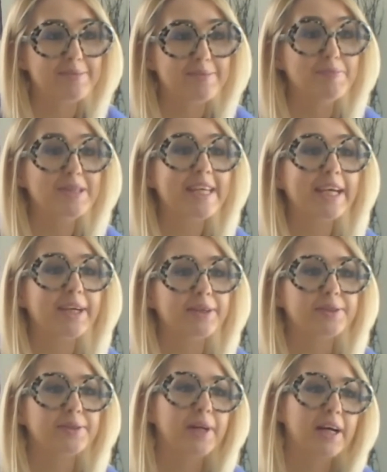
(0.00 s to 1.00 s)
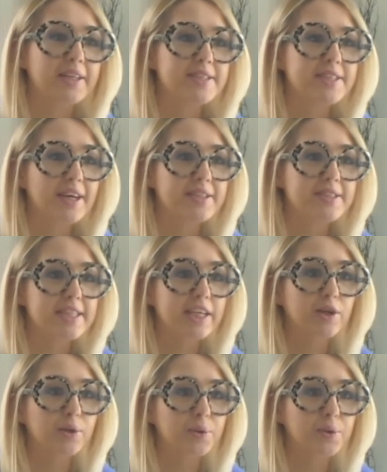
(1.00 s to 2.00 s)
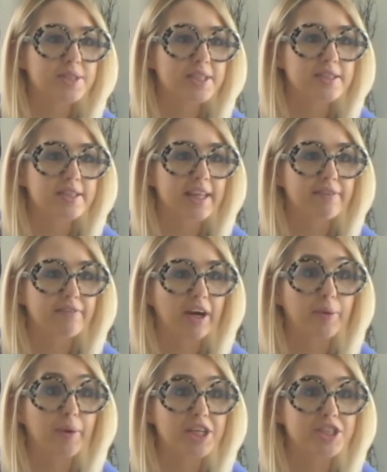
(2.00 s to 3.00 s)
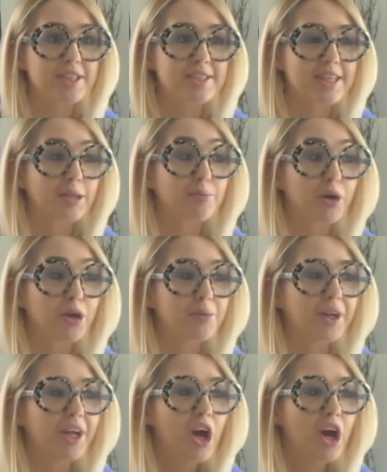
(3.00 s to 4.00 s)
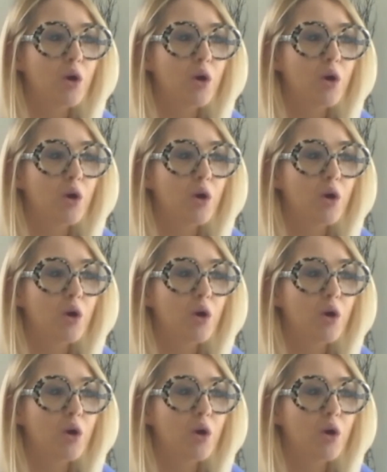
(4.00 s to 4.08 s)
material uncertainty clause into their valuations at the moment.